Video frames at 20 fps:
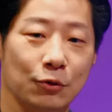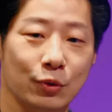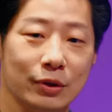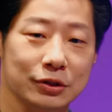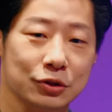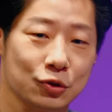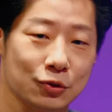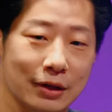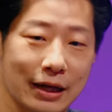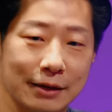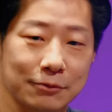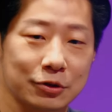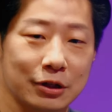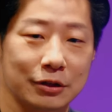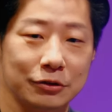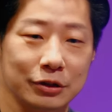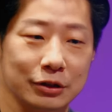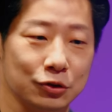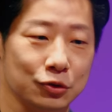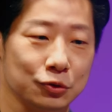I went to
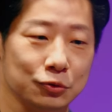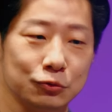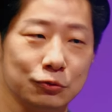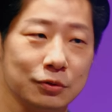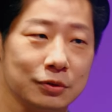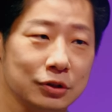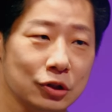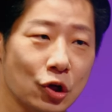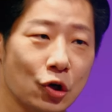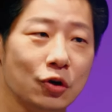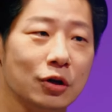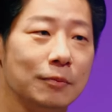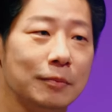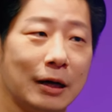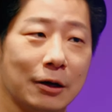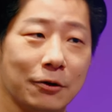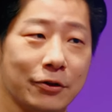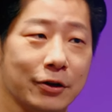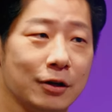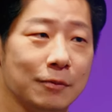library to know
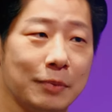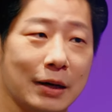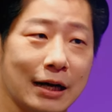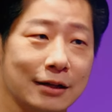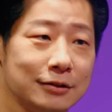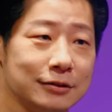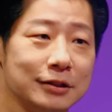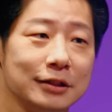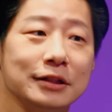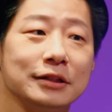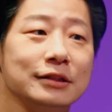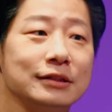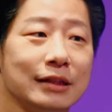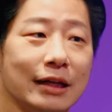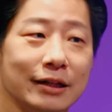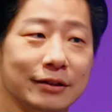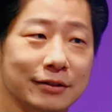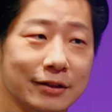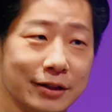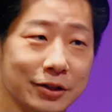about their politics
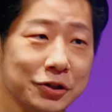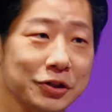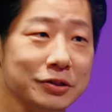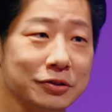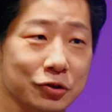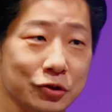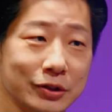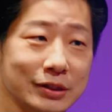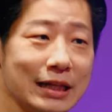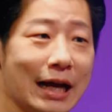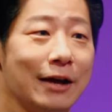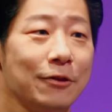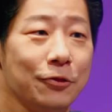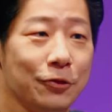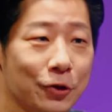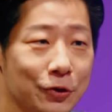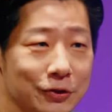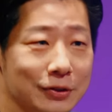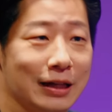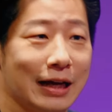and their histories. I
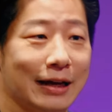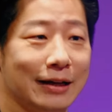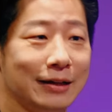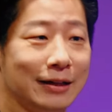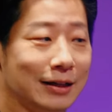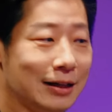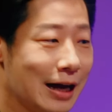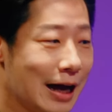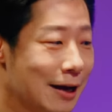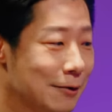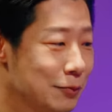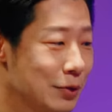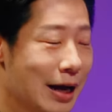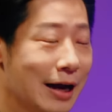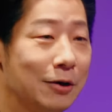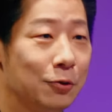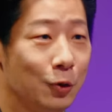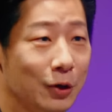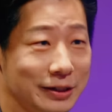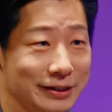thought I'm,
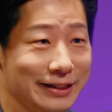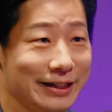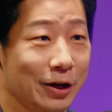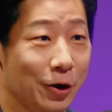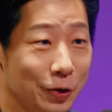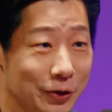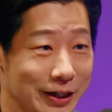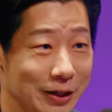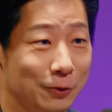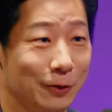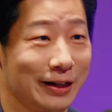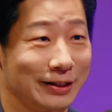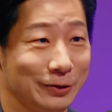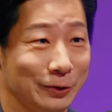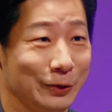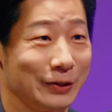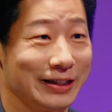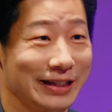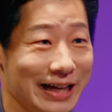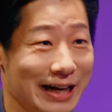i was the only one
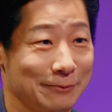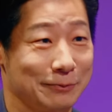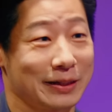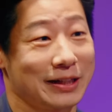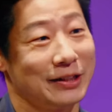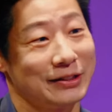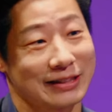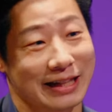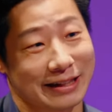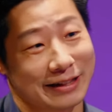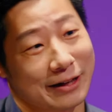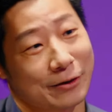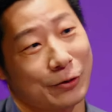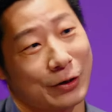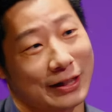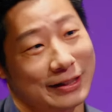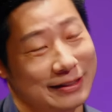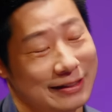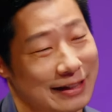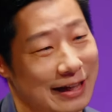doing that because uh, mm-hmm. there
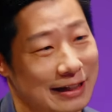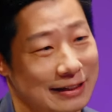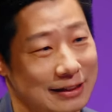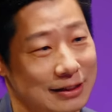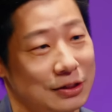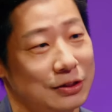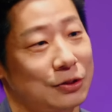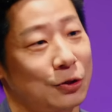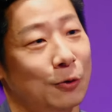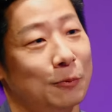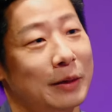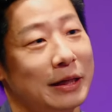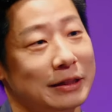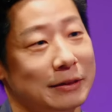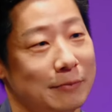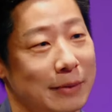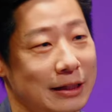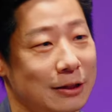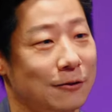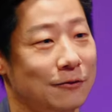was not so
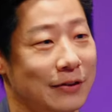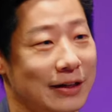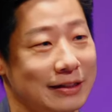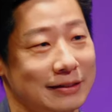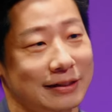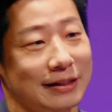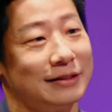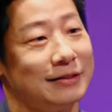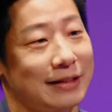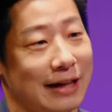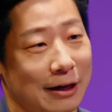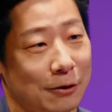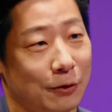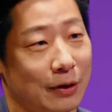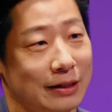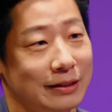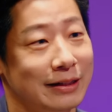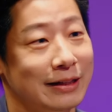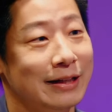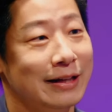many metal fans in mm-hmm.
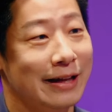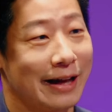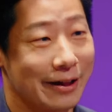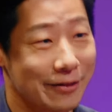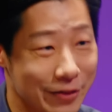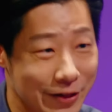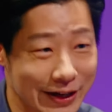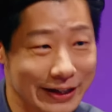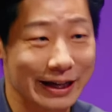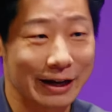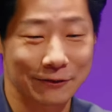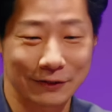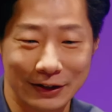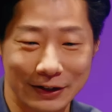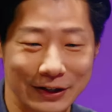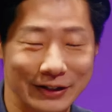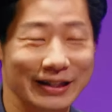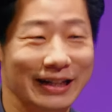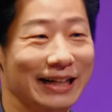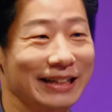Taiwan. Mm-hmm. And then I
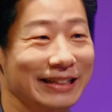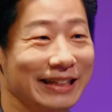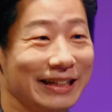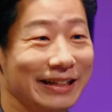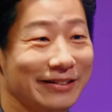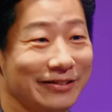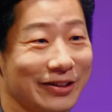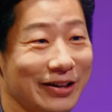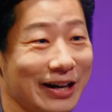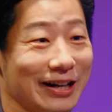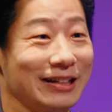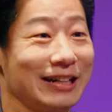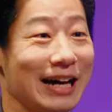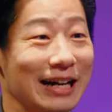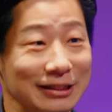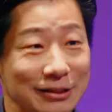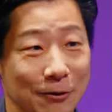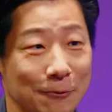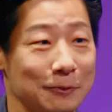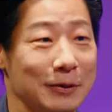found out that there are mm-hmm.
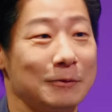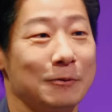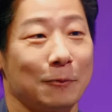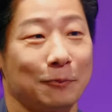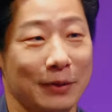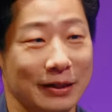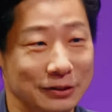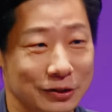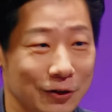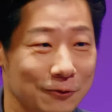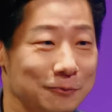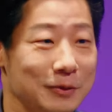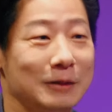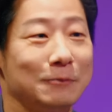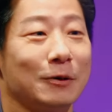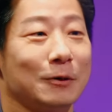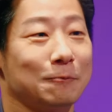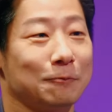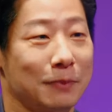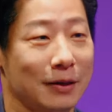lots of people, bunch of
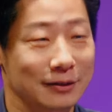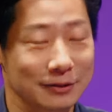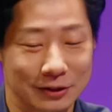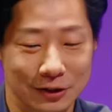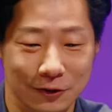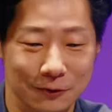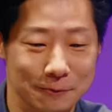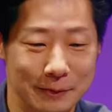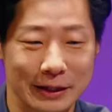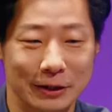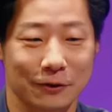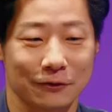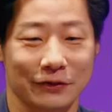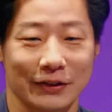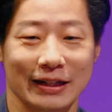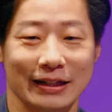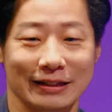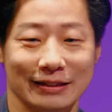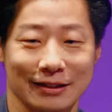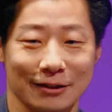people, bunch of metal
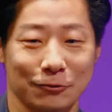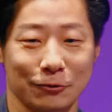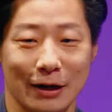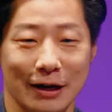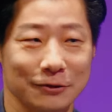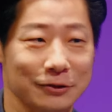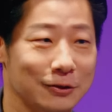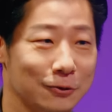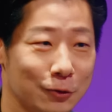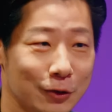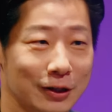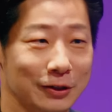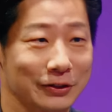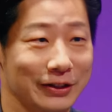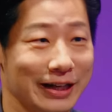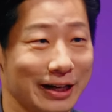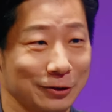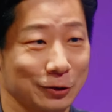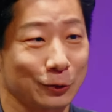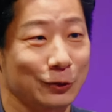fans around the world.
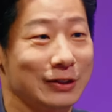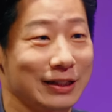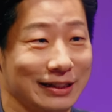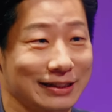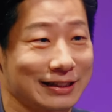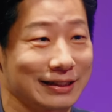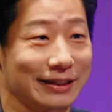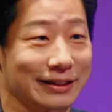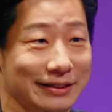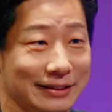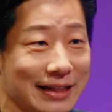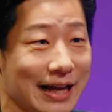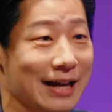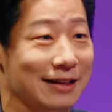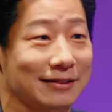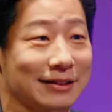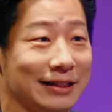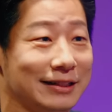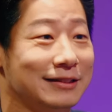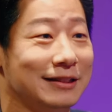They are doing this
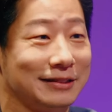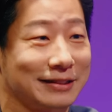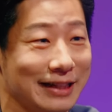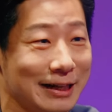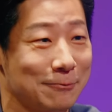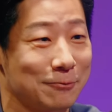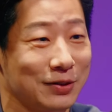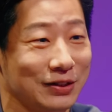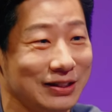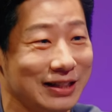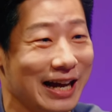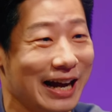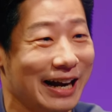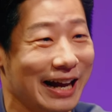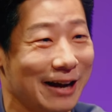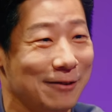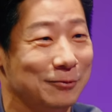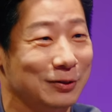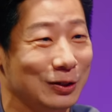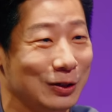exactly the same thing that
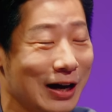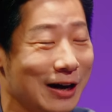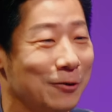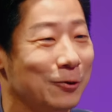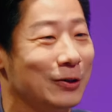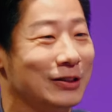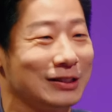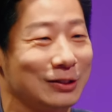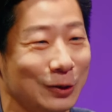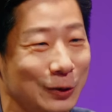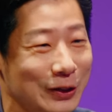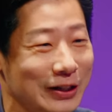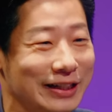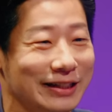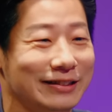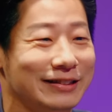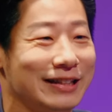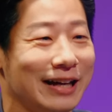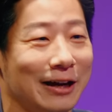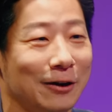I'm I was doing
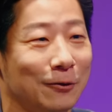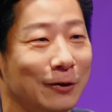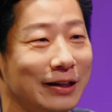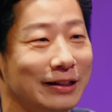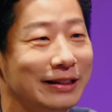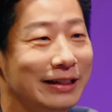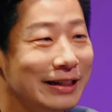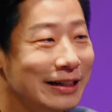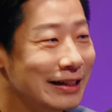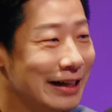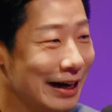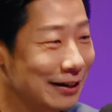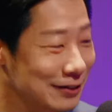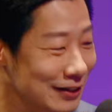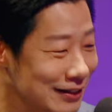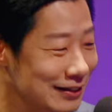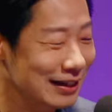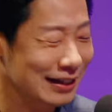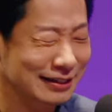in Taiwan. I think